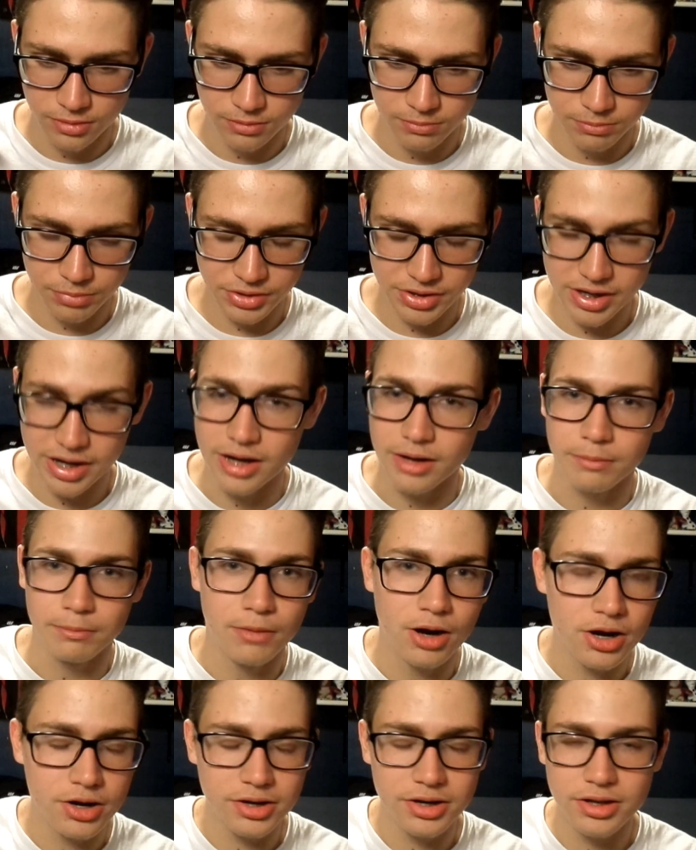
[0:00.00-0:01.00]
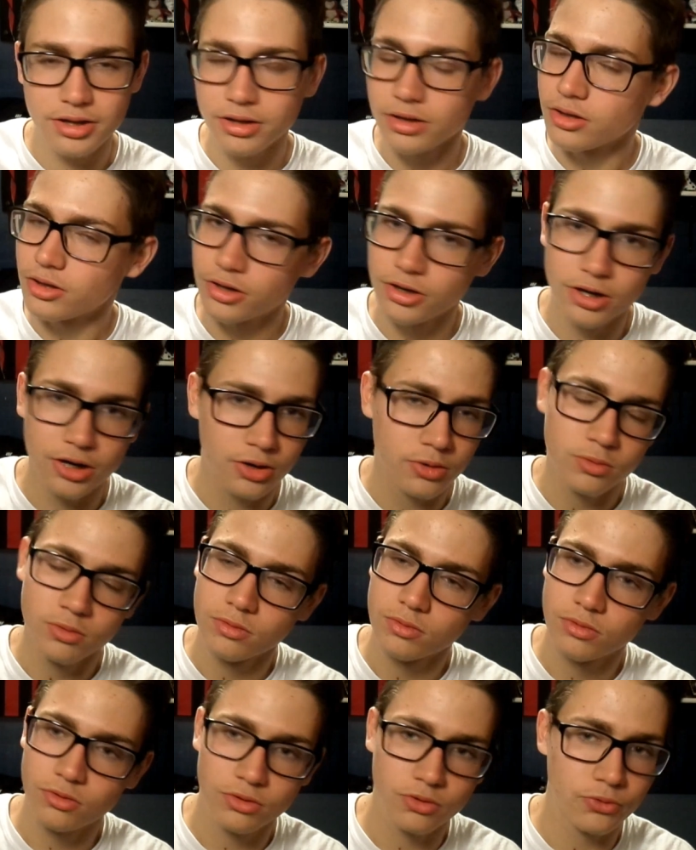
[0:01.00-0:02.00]
But yeah, marketing, you know,
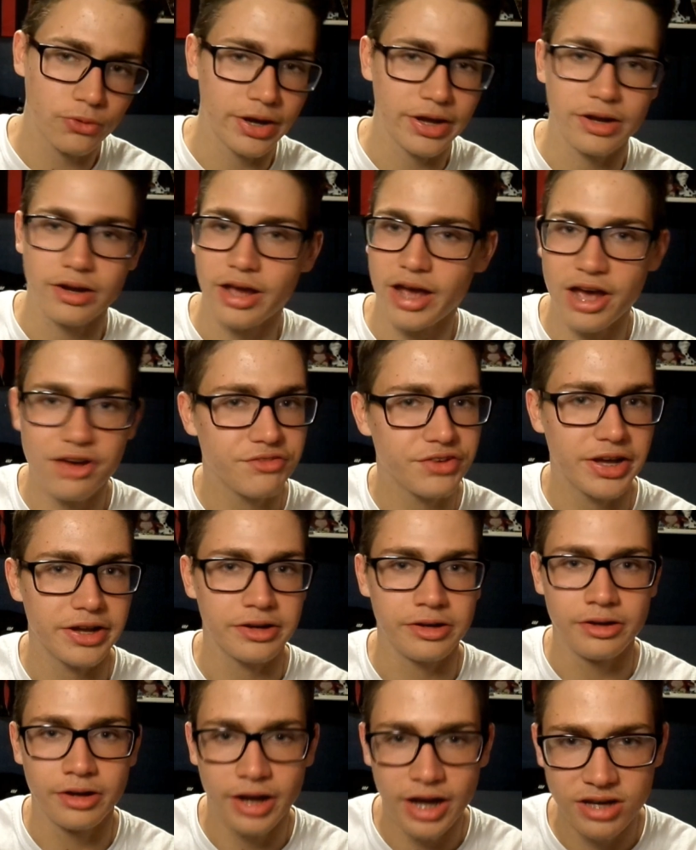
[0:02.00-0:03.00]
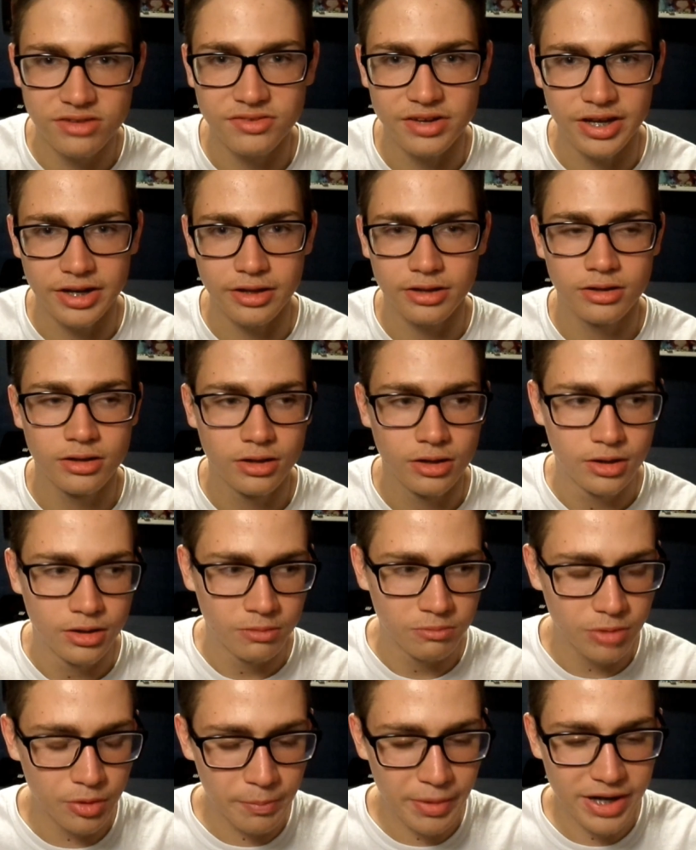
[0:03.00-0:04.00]
great, have at it, have at it.
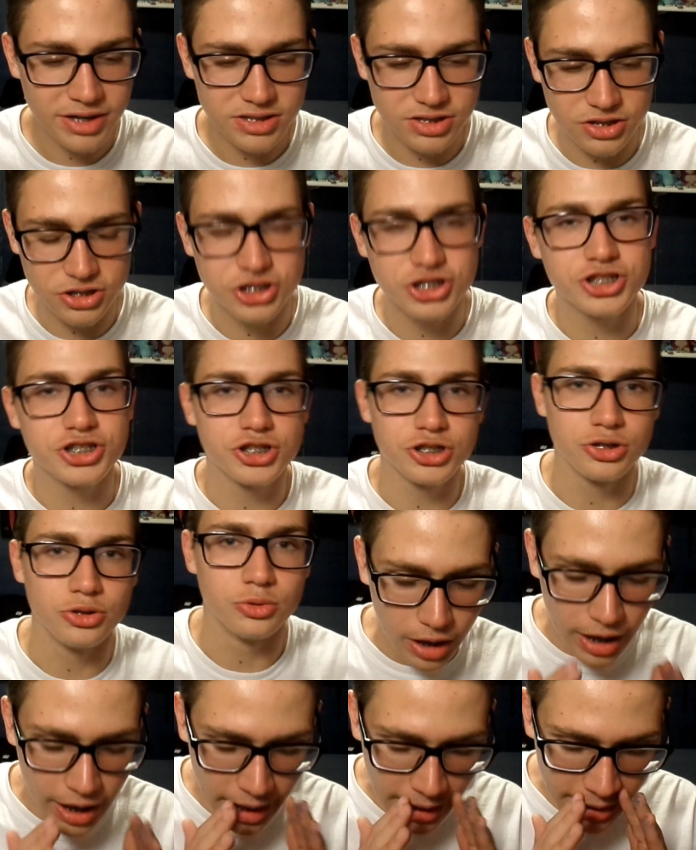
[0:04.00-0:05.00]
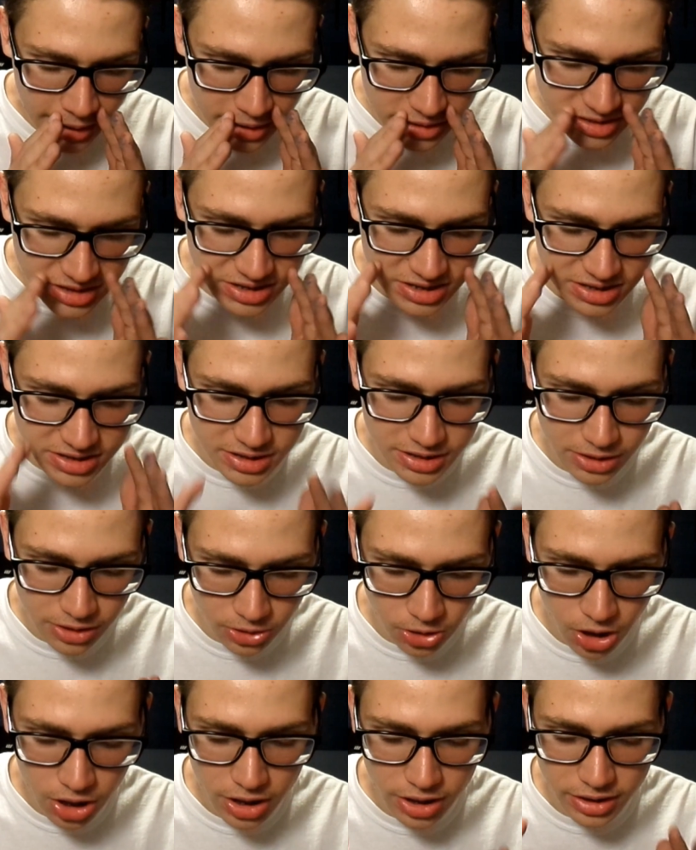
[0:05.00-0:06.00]
But back to the shoe. I
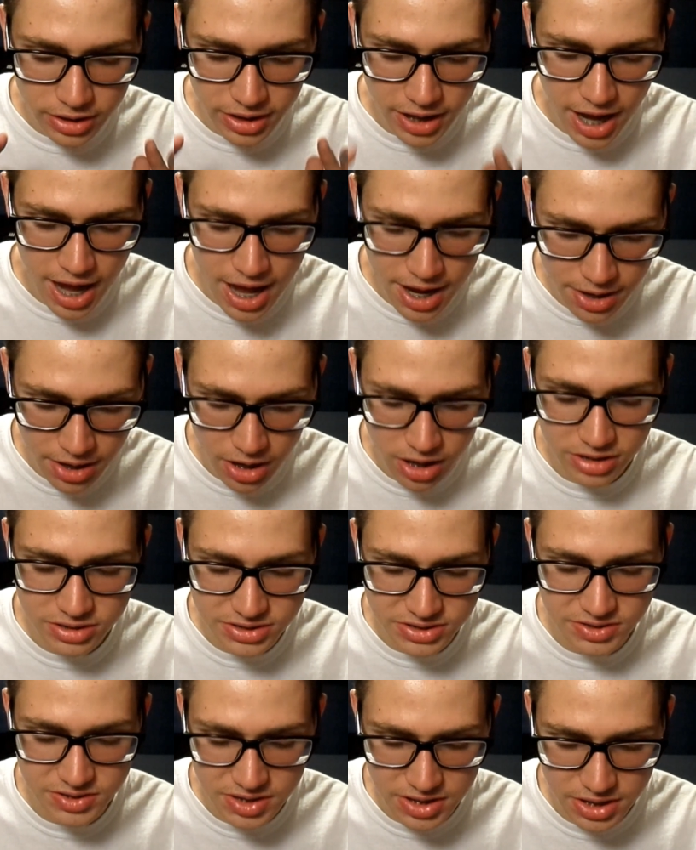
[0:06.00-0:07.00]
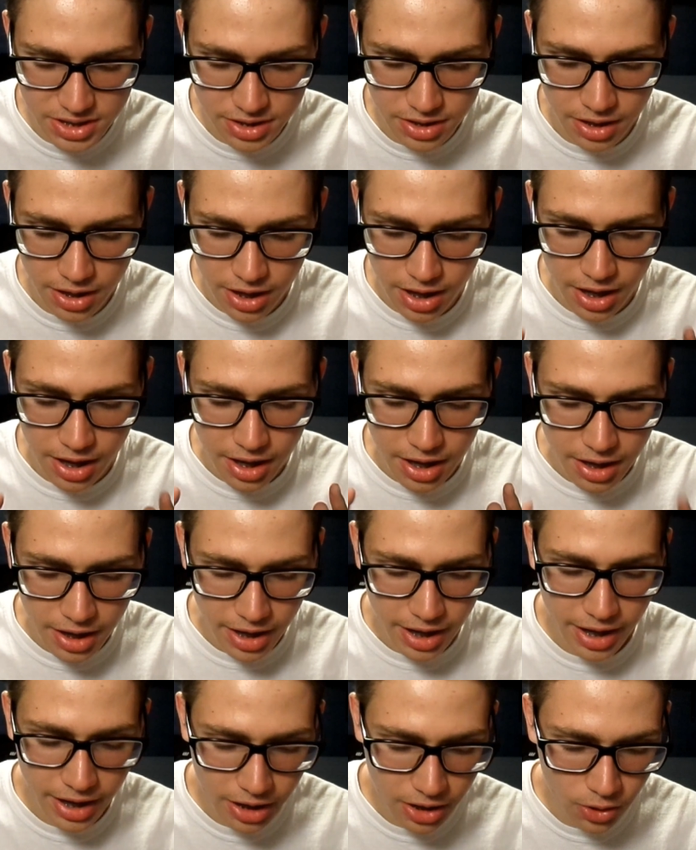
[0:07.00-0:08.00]
still cannot see
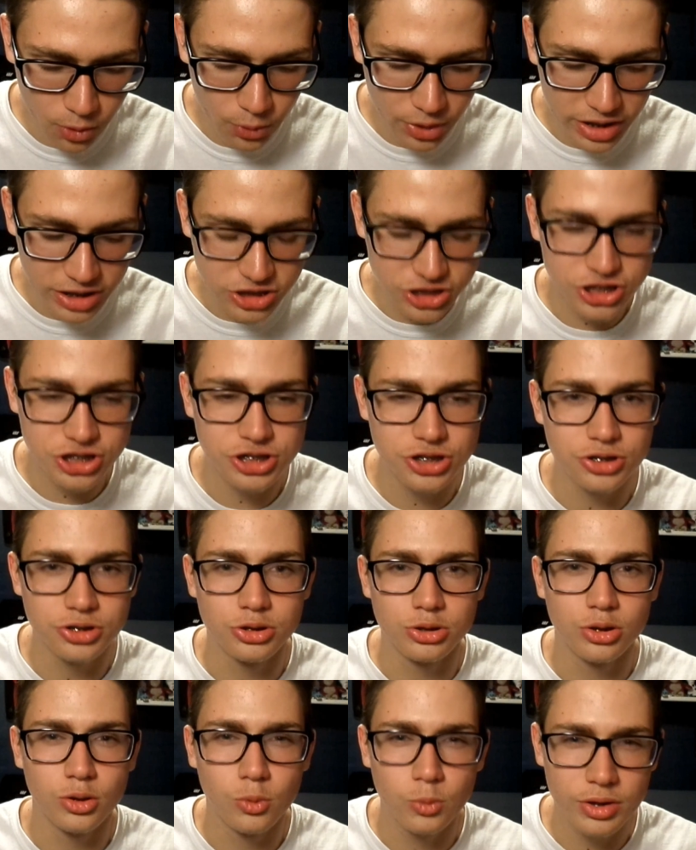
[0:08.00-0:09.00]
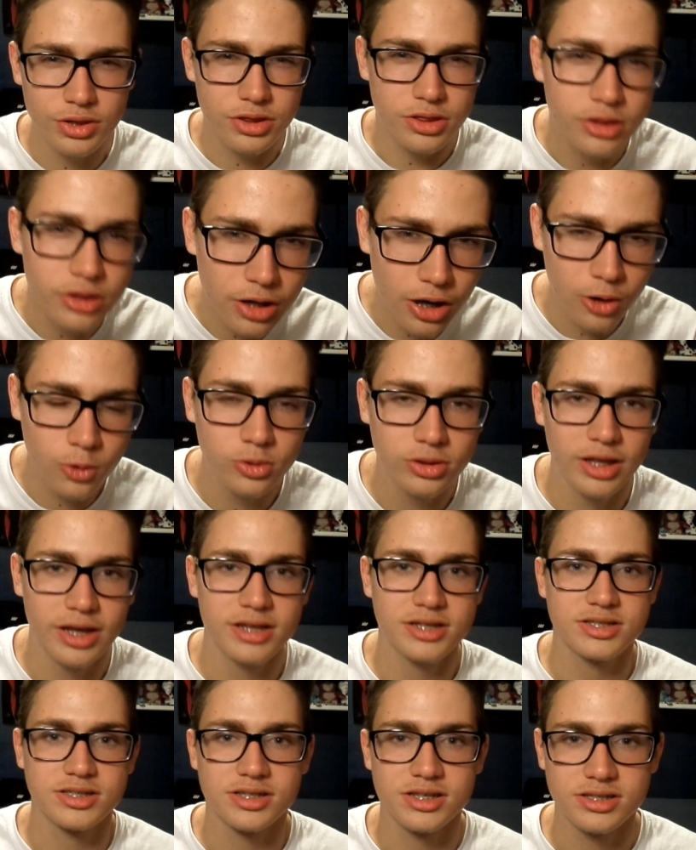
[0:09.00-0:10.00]
how a shoe with no
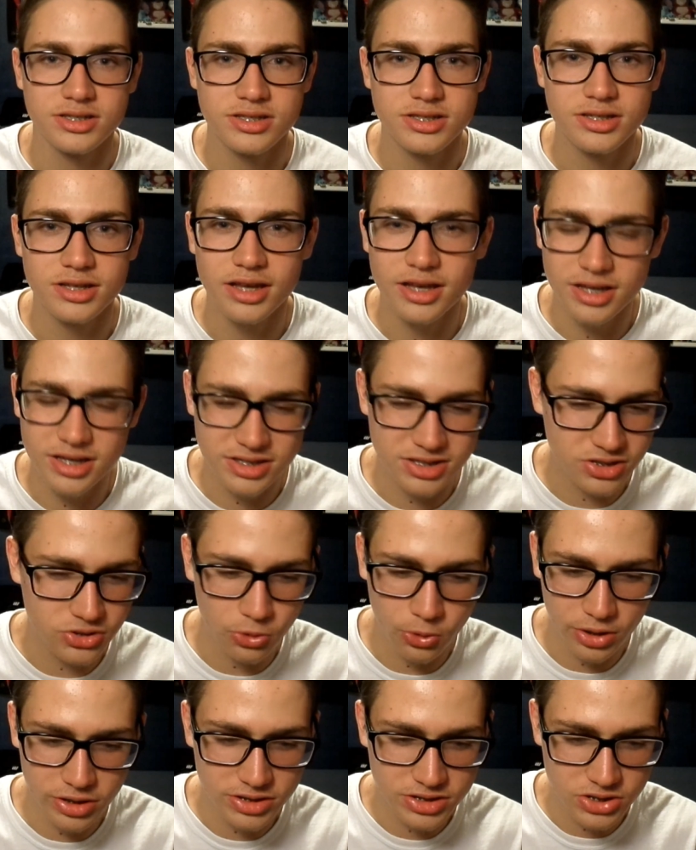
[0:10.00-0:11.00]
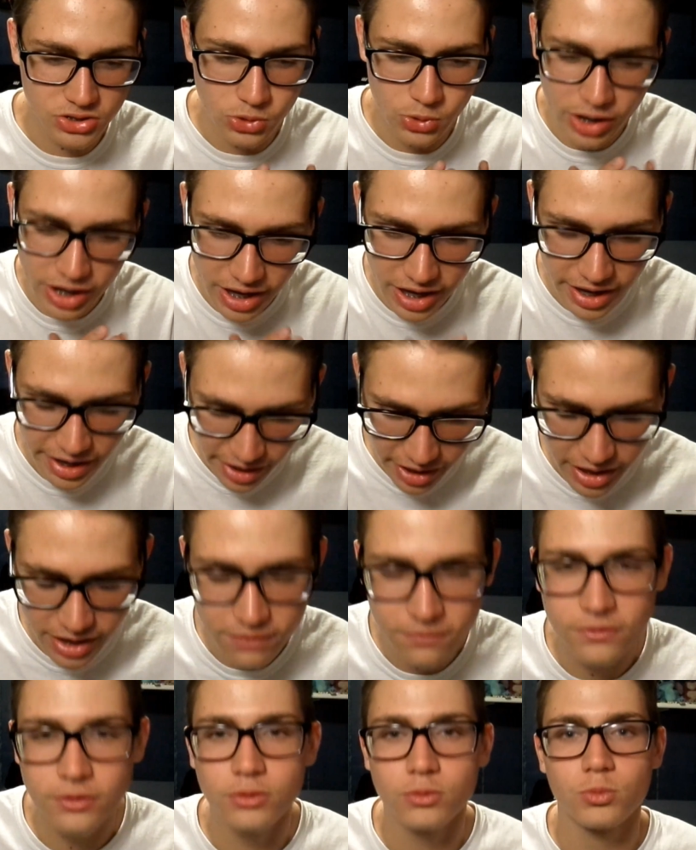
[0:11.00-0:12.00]
laces is going to
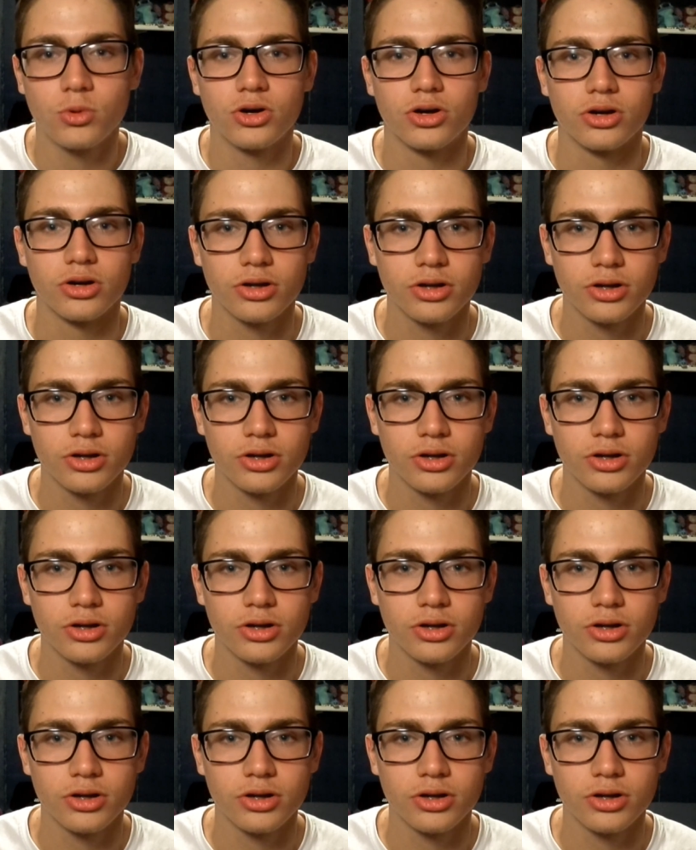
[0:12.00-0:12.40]
ever work.